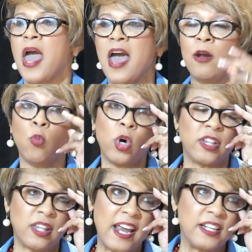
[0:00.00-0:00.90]
And
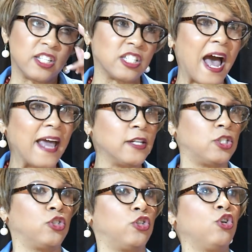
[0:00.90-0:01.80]
what they decided
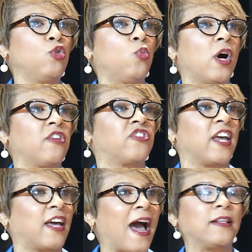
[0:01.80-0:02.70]
to do was
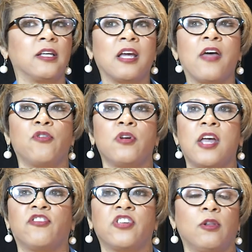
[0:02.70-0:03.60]
they got together and
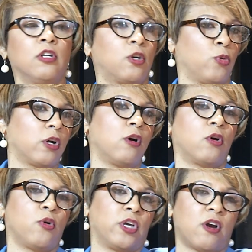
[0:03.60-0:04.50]
they said, look, we're going to
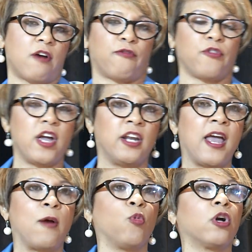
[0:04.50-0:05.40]
go get our friend
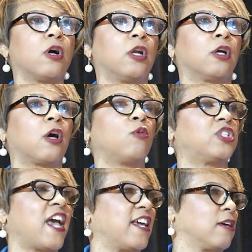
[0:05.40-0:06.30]
and we're going to go
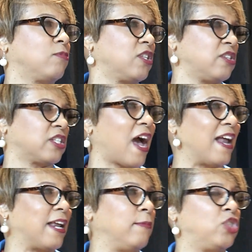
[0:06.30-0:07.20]
take him to this
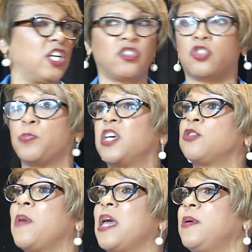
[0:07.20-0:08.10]
guy named Jesus
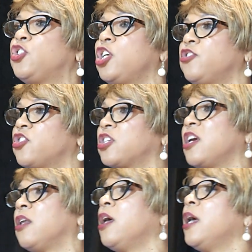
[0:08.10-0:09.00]
because maybe Jesus
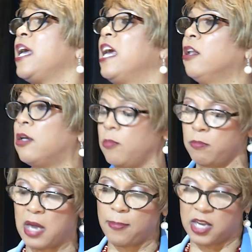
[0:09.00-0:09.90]
can heal him.
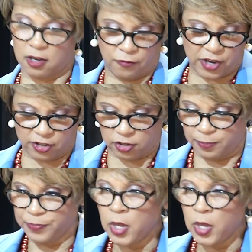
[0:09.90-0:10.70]
Maybe he can fix him.